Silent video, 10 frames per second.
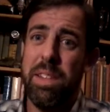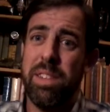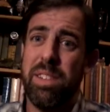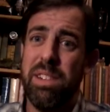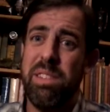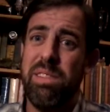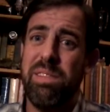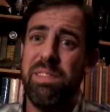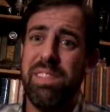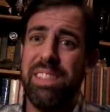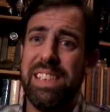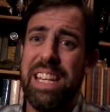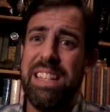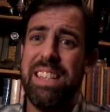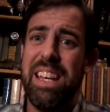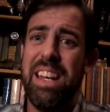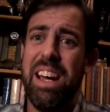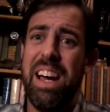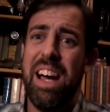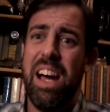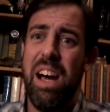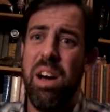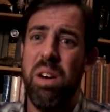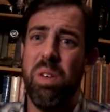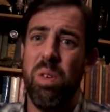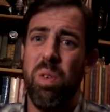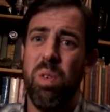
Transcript: So they said, oh.